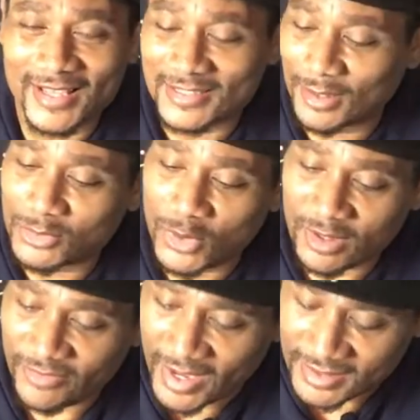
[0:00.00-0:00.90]
some sort
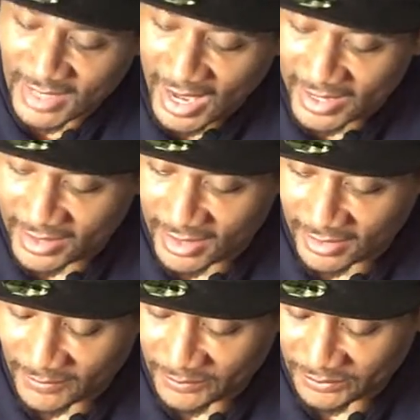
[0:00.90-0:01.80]
of
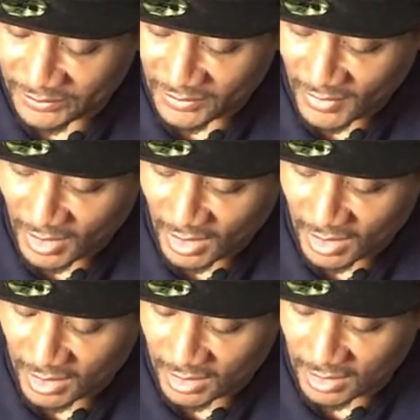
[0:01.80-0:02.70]
anxiety.
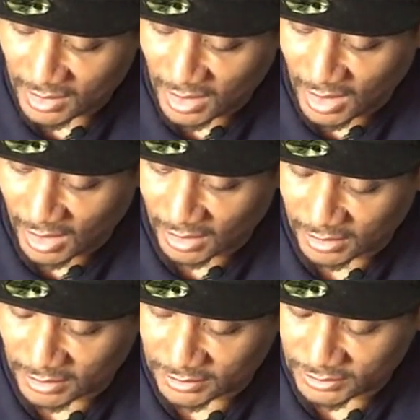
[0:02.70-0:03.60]
Uh,
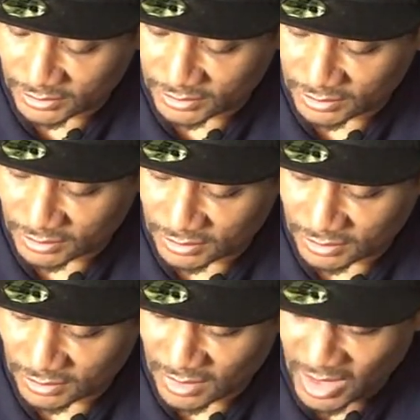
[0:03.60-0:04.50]

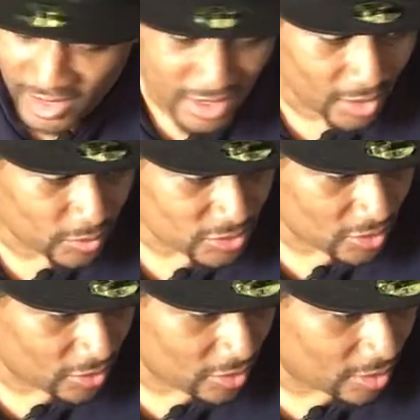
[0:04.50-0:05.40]
yeah, what's
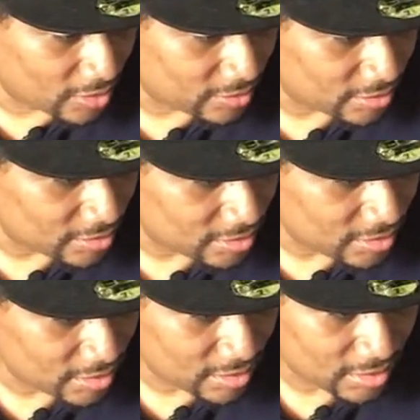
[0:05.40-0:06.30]
going on?
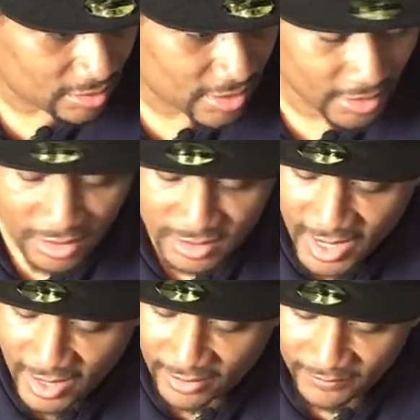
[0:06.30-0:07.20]
Yeah, it looks
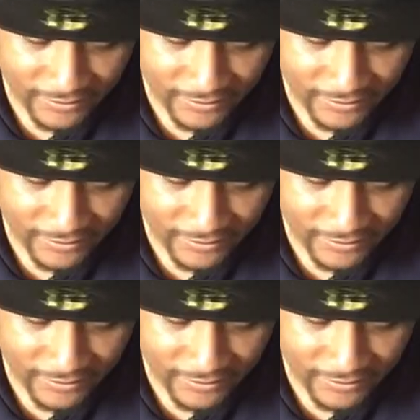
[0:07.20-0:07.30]
like.